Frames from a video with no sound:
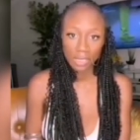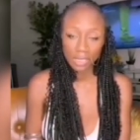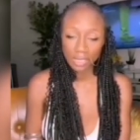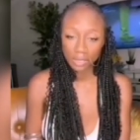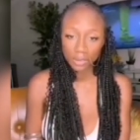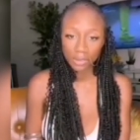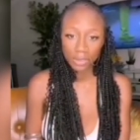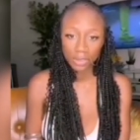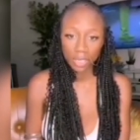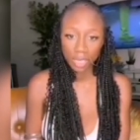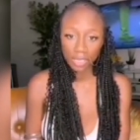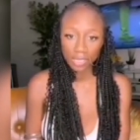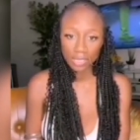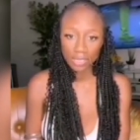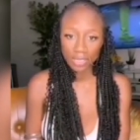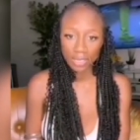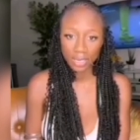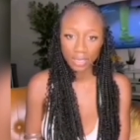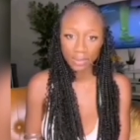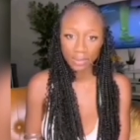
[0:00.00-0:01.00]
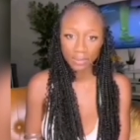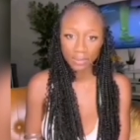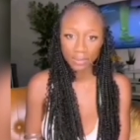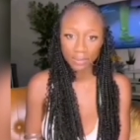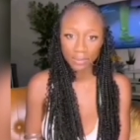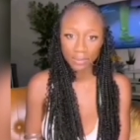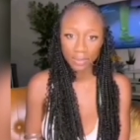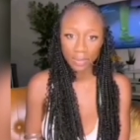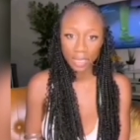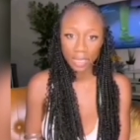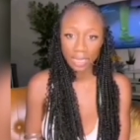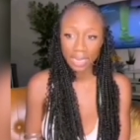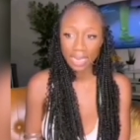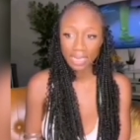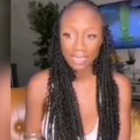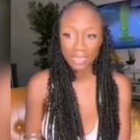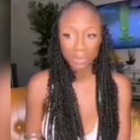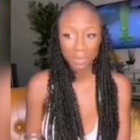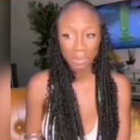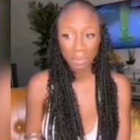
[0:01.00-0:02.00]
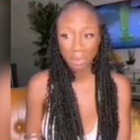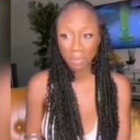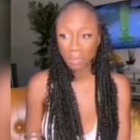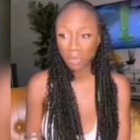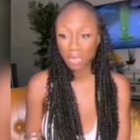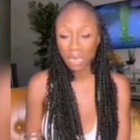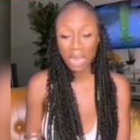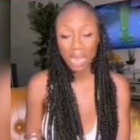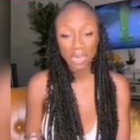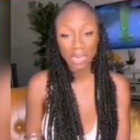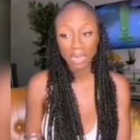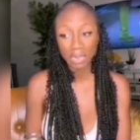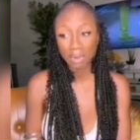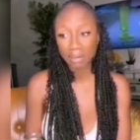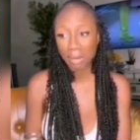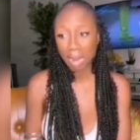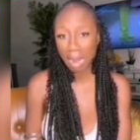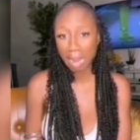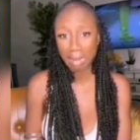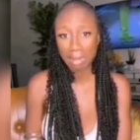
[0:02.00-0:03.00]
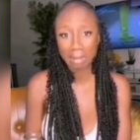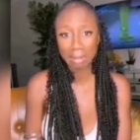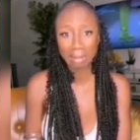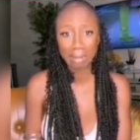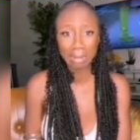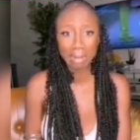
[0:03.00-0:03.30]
$0 there. Yet he'll come online and cry.